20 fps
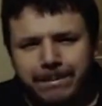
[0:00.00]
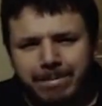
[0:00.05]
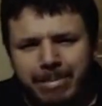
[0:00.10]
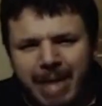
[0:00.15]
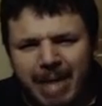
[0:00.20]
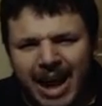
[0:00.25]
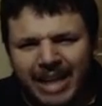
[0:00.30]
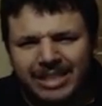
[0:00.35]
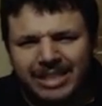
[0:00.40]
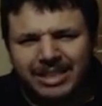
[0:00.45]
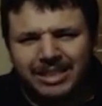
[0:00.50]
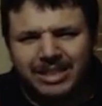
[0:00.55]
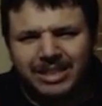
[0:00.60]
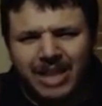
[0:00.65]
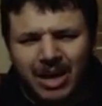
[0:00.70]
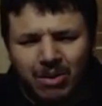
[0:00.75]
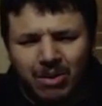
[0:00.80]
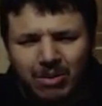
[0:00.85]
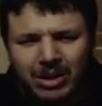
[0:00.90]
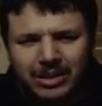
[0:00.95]
But
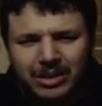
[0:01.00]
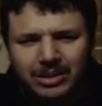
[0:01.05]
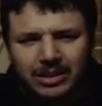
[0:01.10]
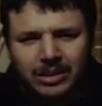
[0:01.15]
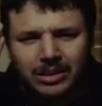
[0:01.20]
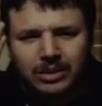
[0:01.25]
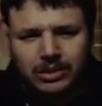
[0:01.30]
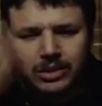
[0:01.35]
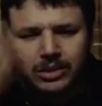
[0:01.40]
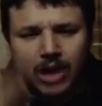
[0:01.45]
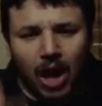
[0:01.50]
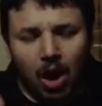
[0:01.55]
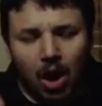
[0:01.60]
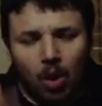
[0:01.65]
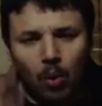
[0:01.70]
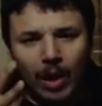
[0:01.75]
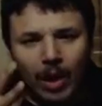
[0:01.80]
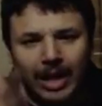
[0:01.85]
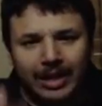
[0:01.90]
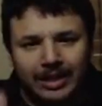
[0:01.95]
there was
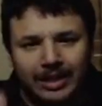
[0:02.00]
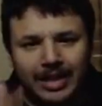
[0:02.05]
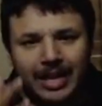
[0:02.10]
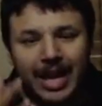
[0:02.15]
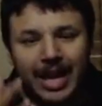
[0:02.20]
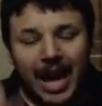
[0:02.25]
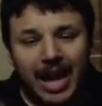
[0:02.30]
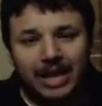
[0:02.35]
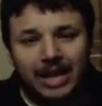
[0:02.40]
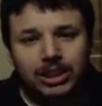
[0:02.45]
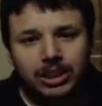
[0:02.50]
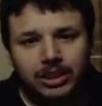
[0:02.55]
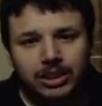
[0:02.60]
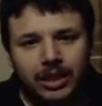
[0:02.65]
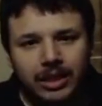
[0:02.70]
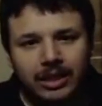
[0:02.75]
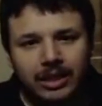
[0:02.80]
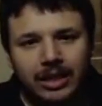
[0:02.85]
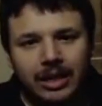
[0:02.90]
no indication